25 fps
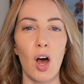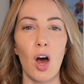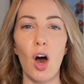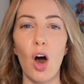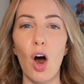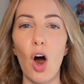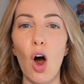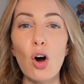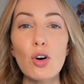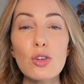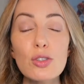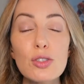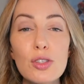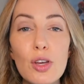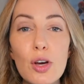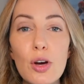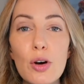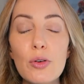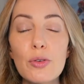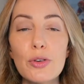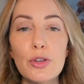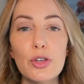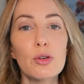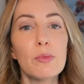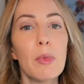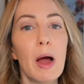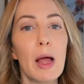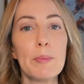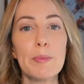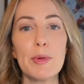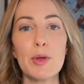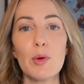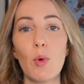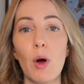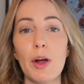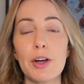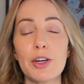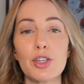Also, you might
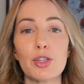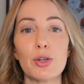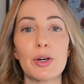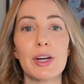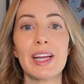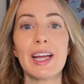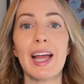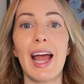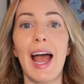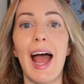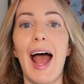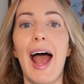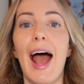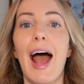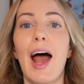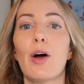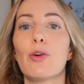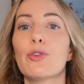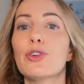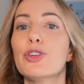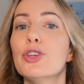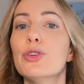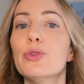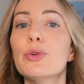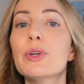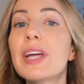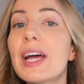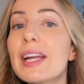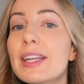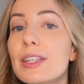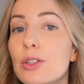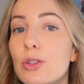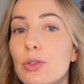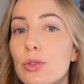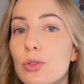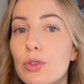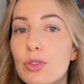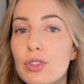be wondering how do you get
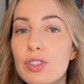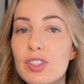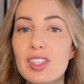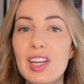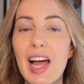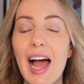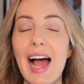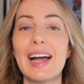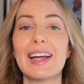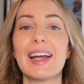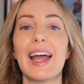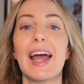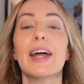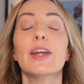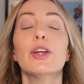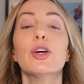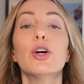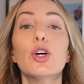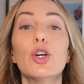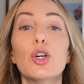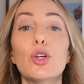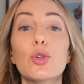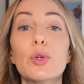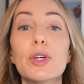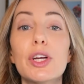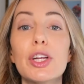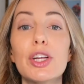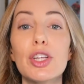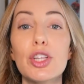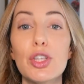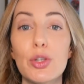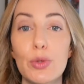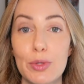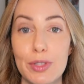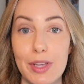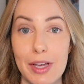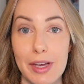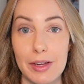Google Stack and who can
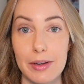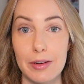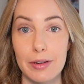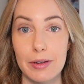use it?